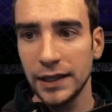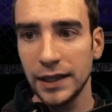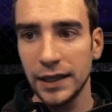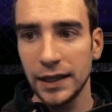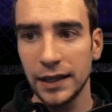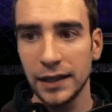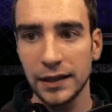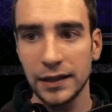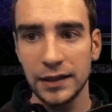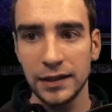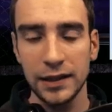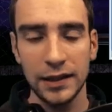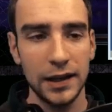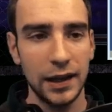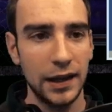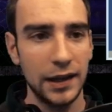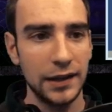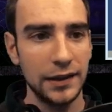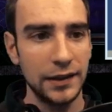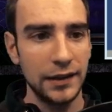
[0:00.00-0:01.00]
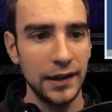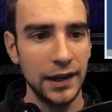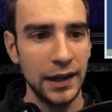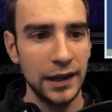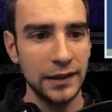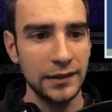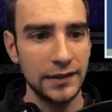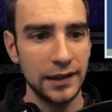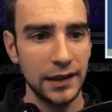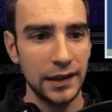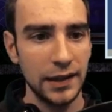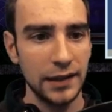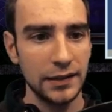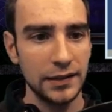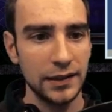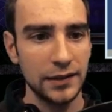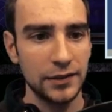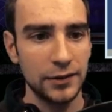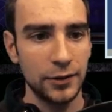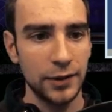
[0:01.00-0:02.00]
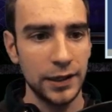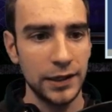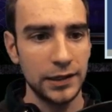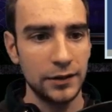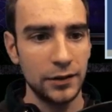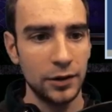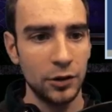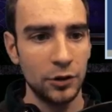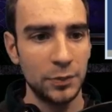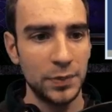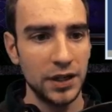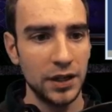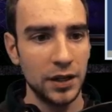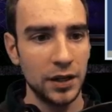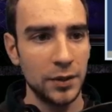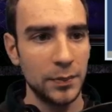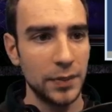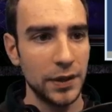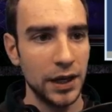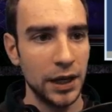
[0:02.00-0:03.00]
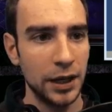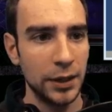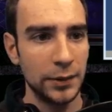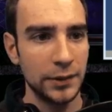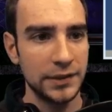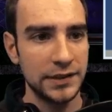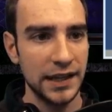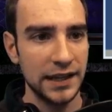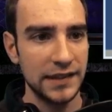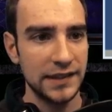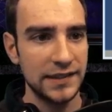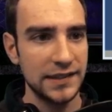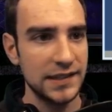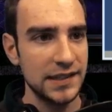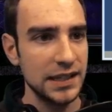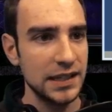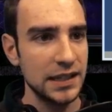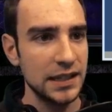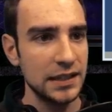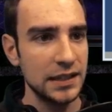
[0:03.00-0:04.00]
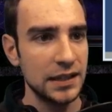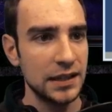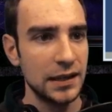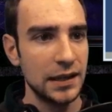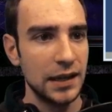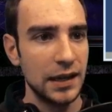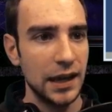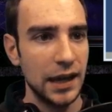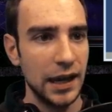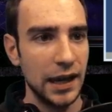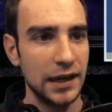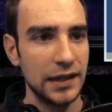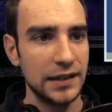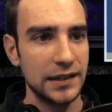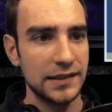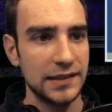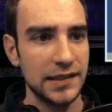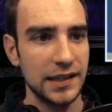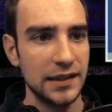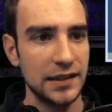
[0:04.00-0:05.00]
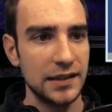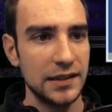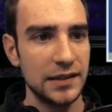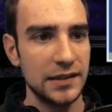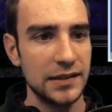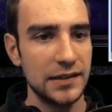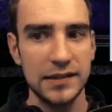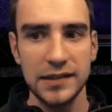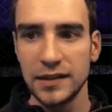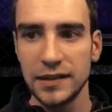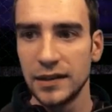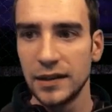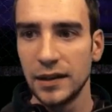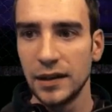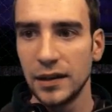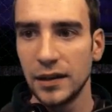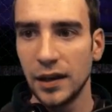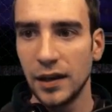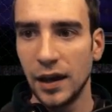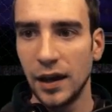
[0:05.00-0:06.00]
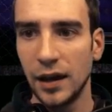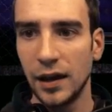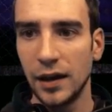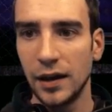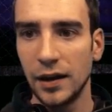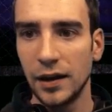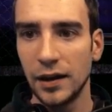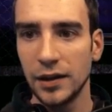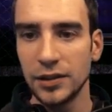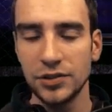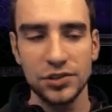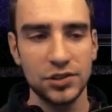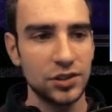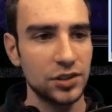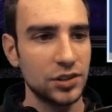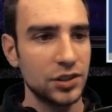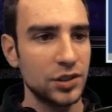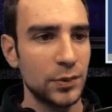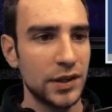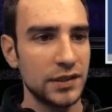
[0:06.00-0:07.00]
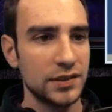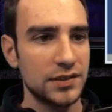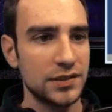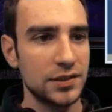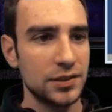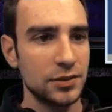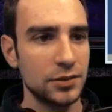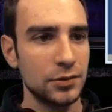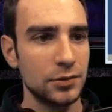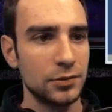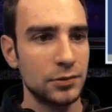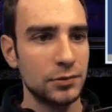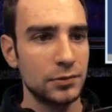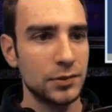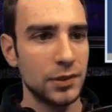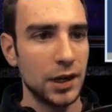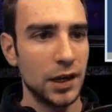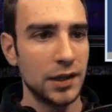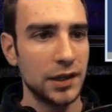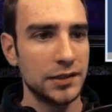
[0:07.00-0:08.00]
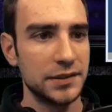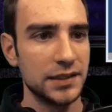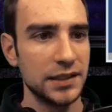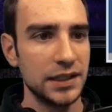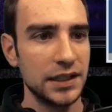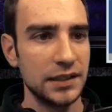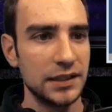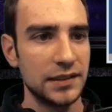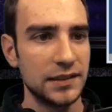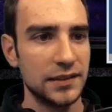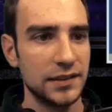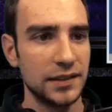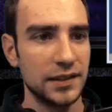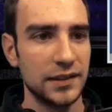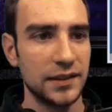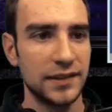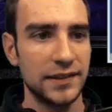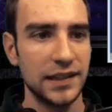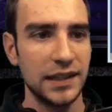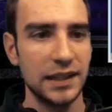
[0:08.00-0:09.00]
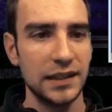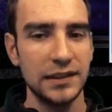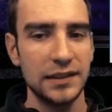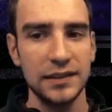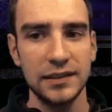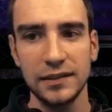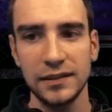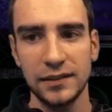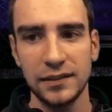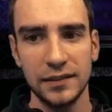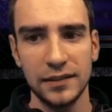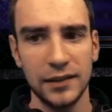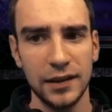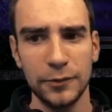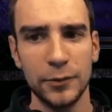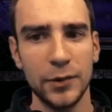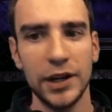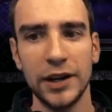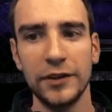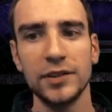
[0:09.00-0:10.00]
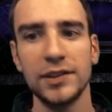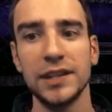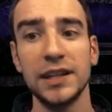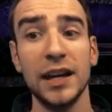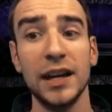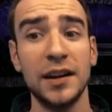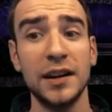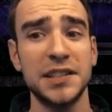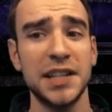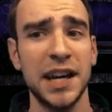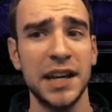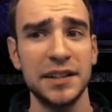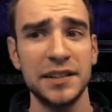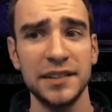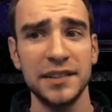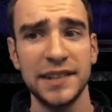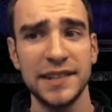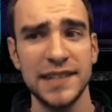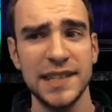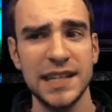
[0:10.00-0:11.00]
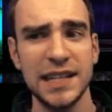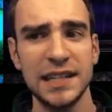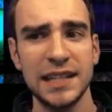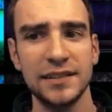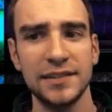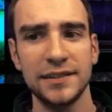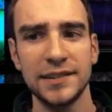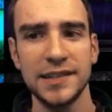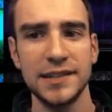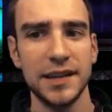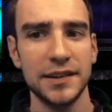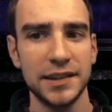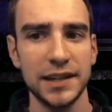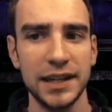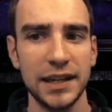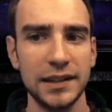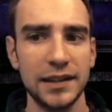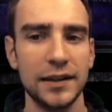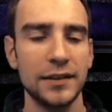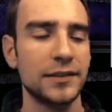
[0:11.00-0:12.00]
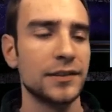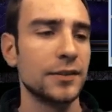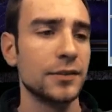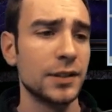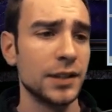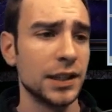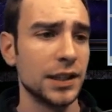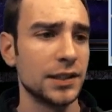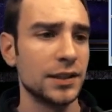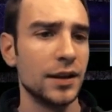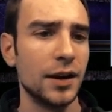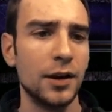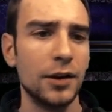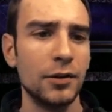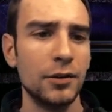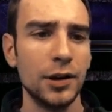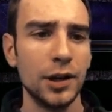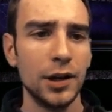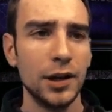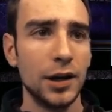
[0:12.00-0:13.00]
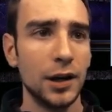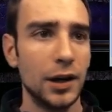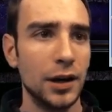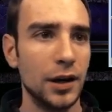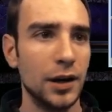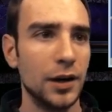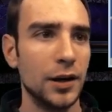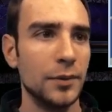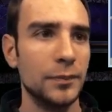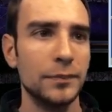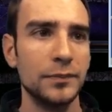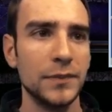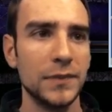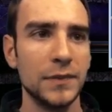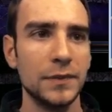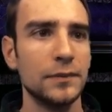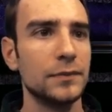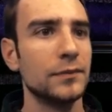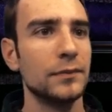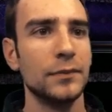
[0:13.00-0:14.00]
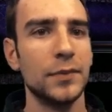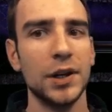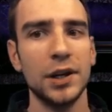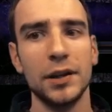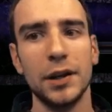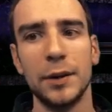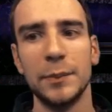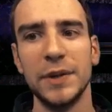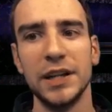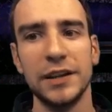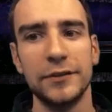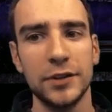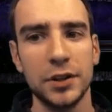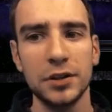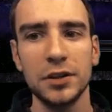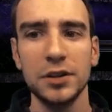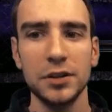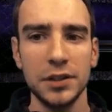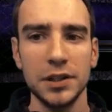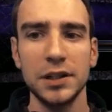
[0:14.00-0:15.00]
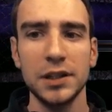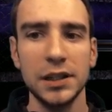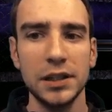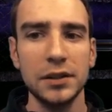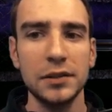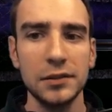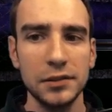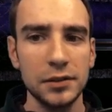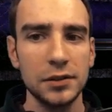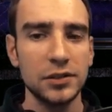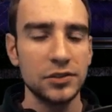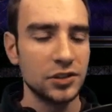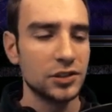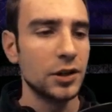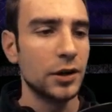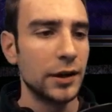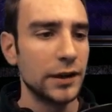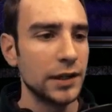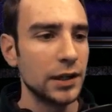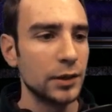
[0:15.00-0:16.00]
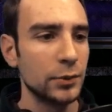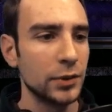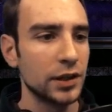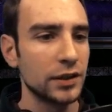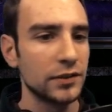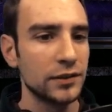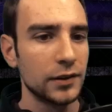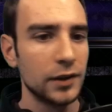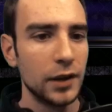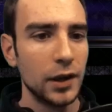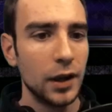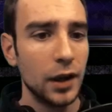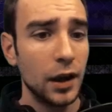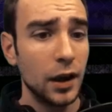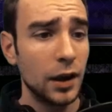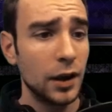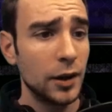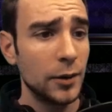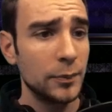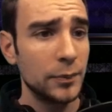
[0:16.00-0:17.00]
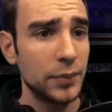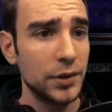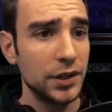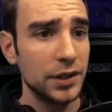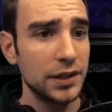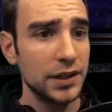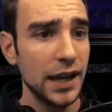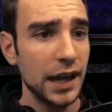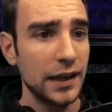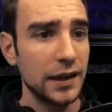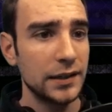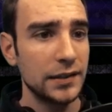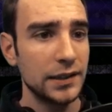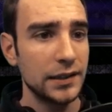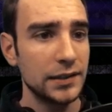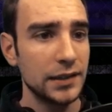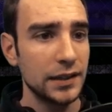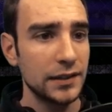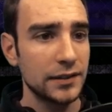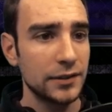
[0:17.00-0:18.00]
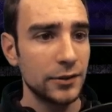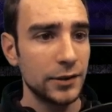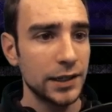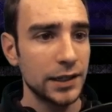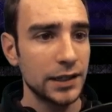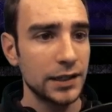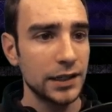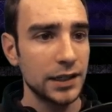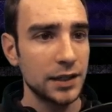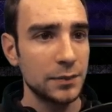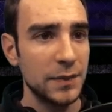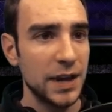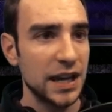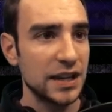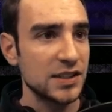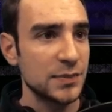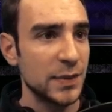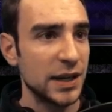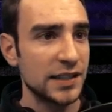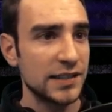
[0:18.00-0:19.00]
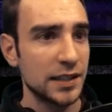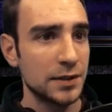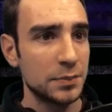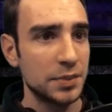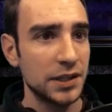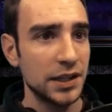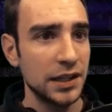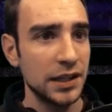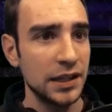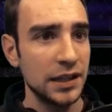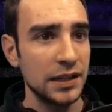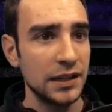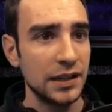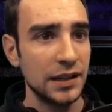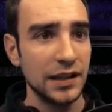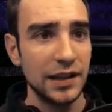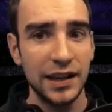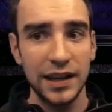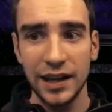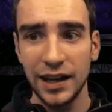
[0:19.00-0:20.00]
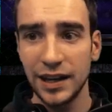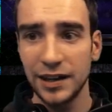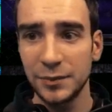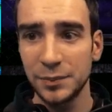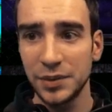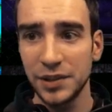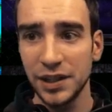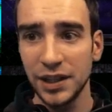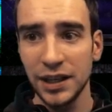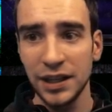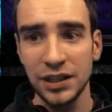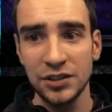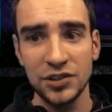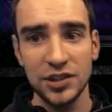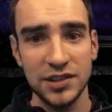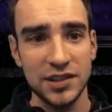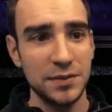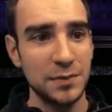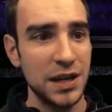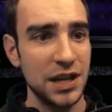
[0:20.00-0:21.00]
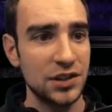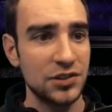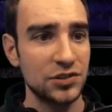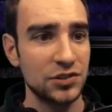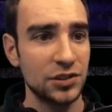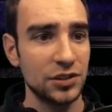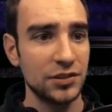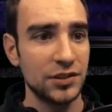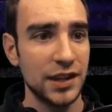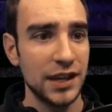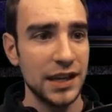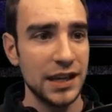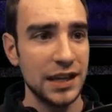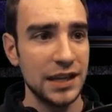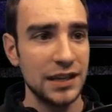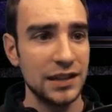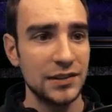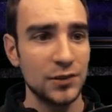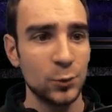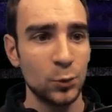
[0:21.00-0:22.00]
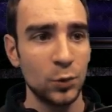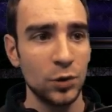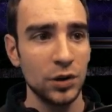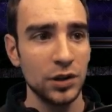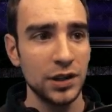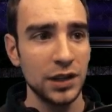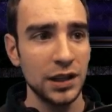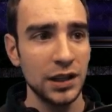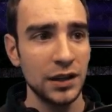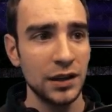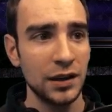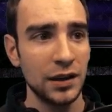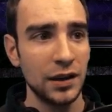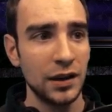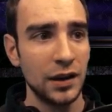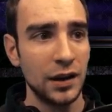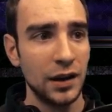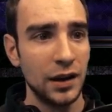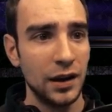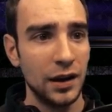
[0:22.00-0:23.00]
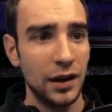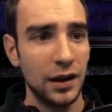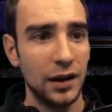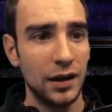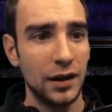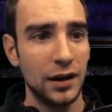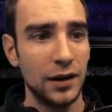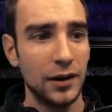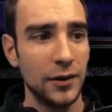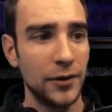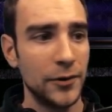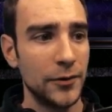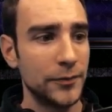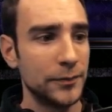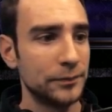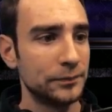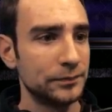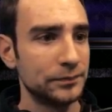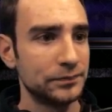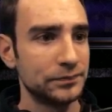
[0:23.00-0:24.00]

and click on that, and let's go ahead and open up our test scene, and it says, uh, are you sure you want to uh, delete the scene, uh, whatever, the untitled scene, there's nothing in there, so click no. Um, but I mean, if you're a Unity user, you should know how that works. Um, but yeah, and then let's go ahead and click maximize on play and play just to make sure that it is working. Um,